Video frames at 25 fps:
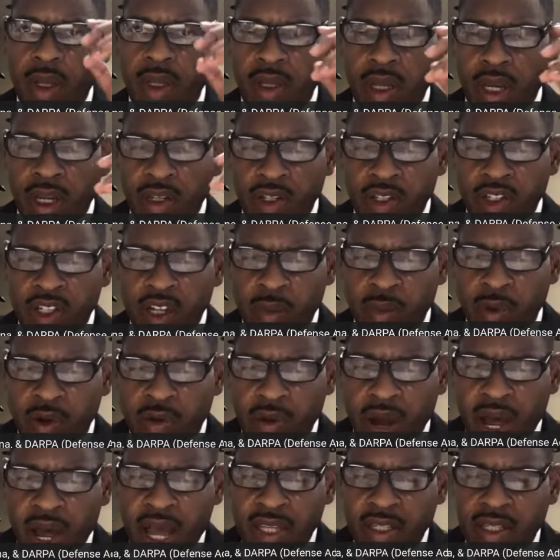they're
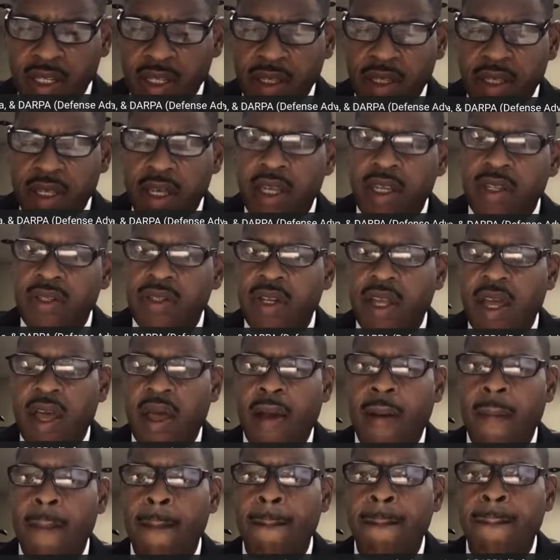summarizing things
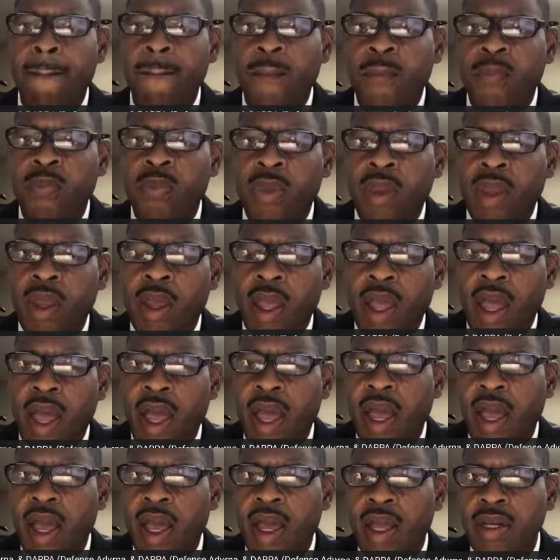now.
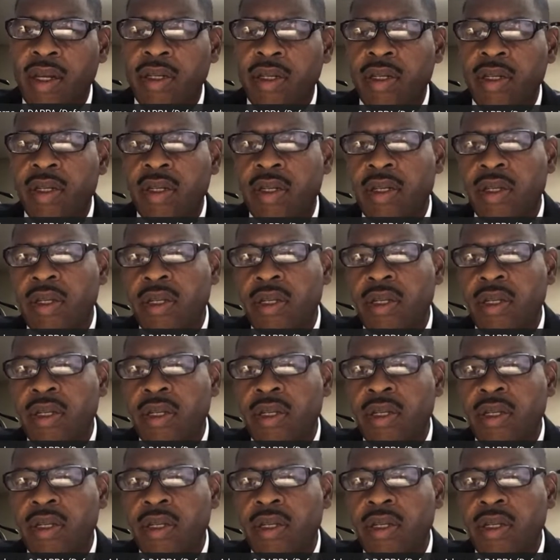And,